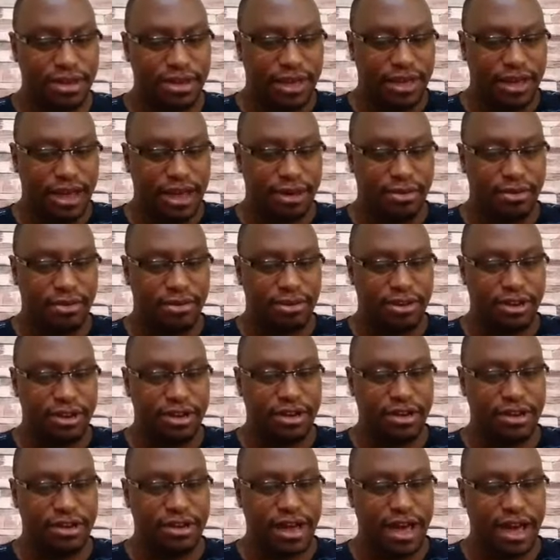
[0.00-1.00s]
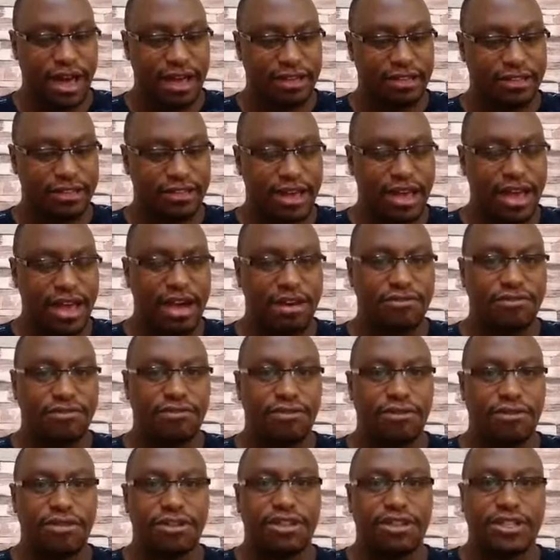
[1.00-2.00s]
I will read Isaiah
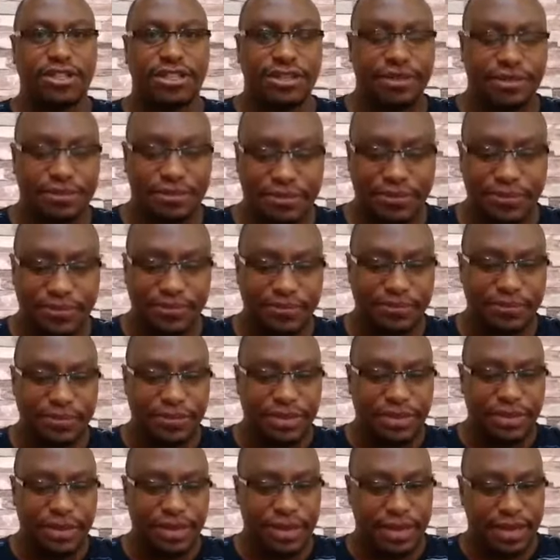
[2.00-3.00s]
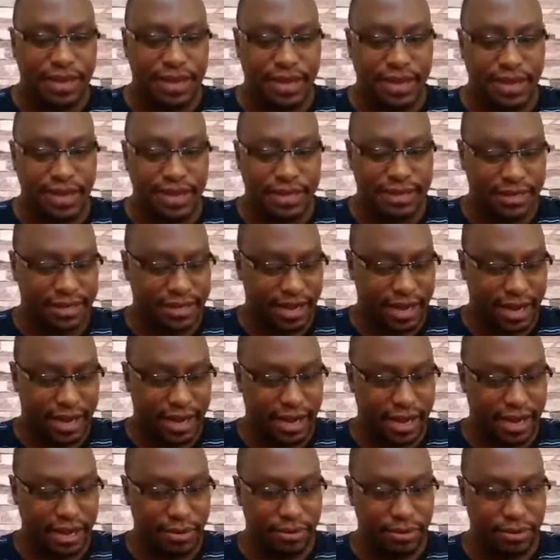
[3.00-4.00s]
40, and
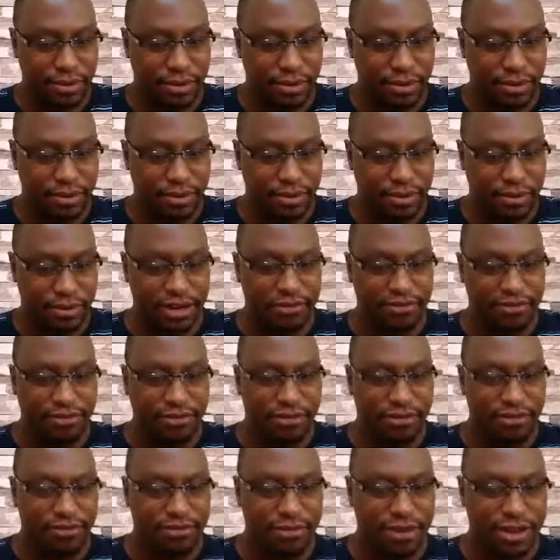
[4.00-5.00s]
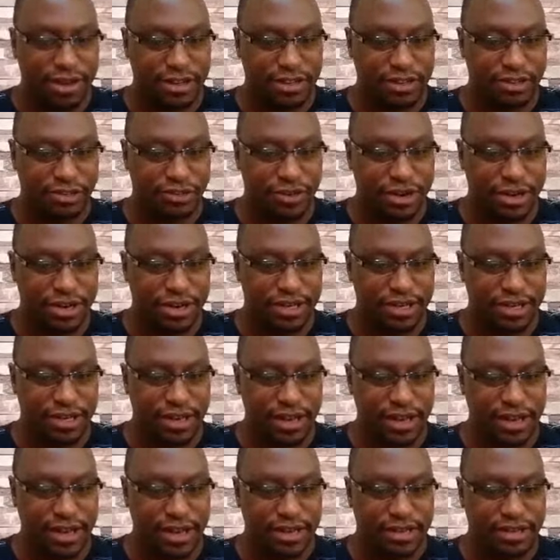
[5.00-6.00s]
I will read from verse
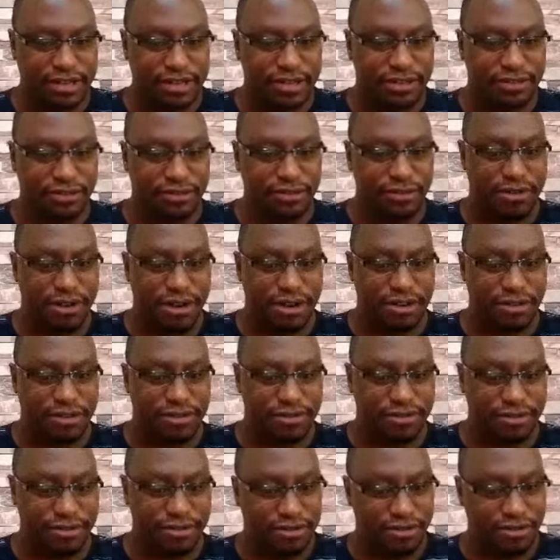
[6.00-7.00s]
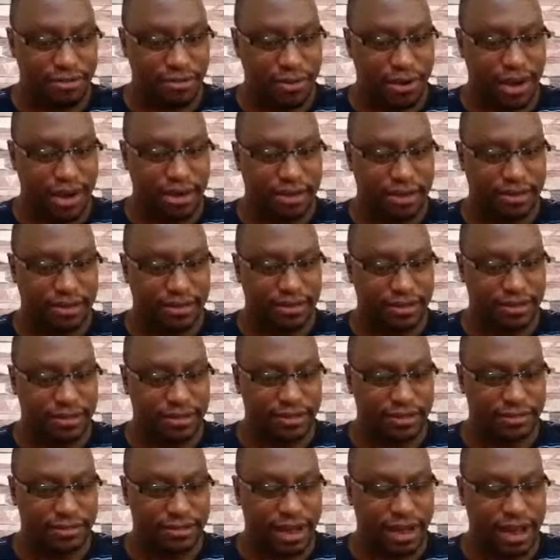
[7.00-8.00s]
28 to verse 31.
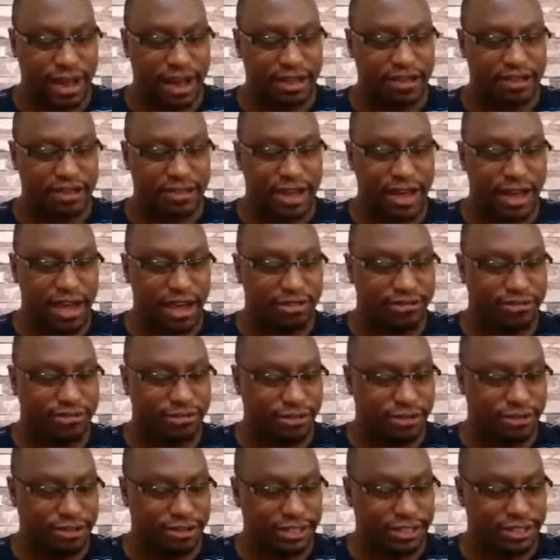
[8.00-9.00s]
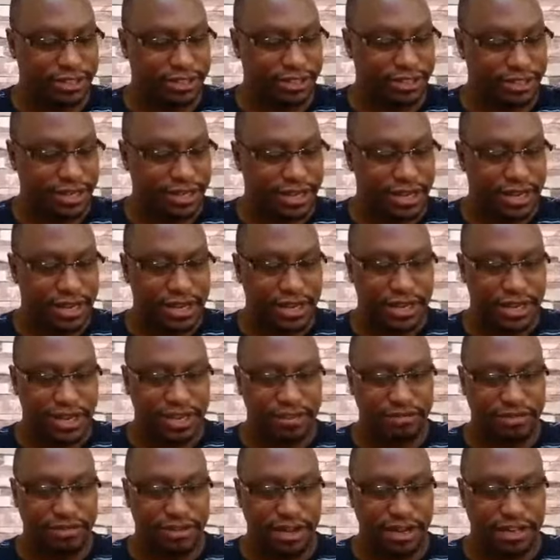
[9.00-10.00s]
Isaiah 40,
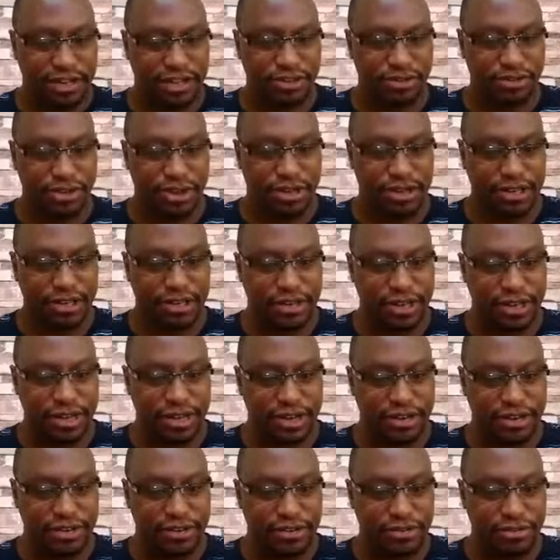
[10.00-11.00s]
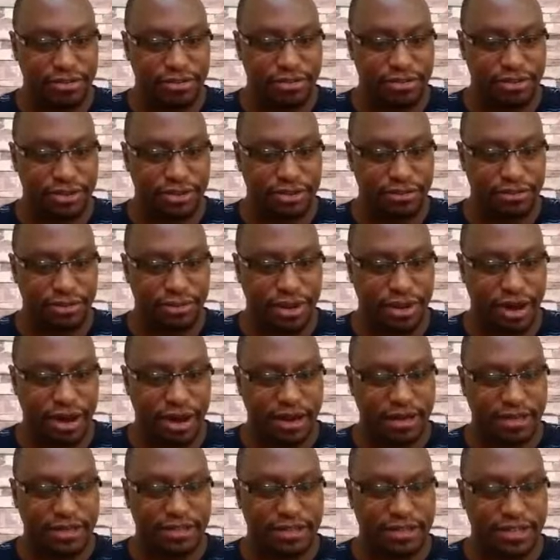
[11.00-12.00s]
verse 28 to
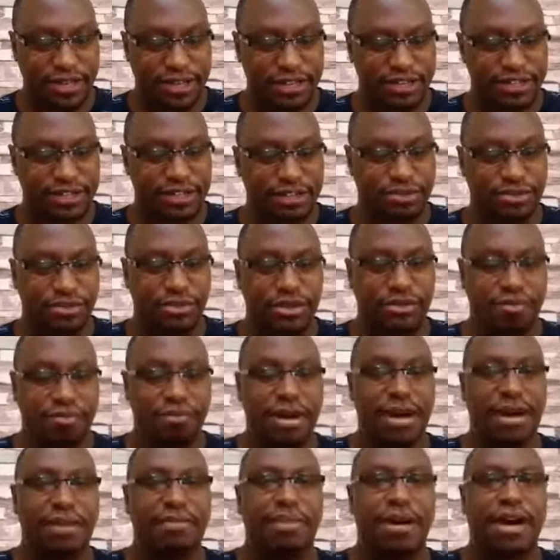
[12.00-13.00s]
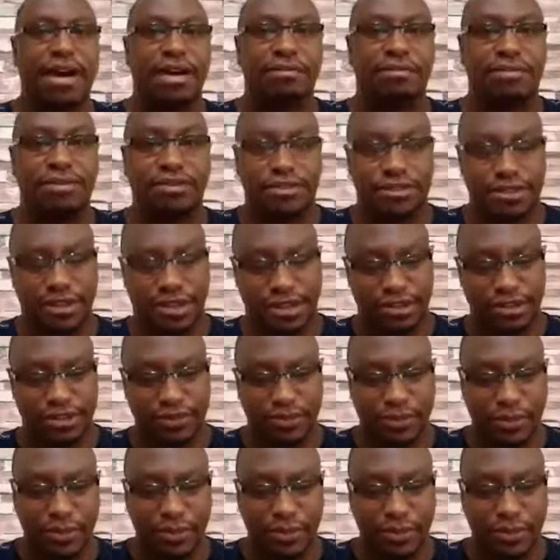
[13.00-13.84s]
31. This is what my Bible says.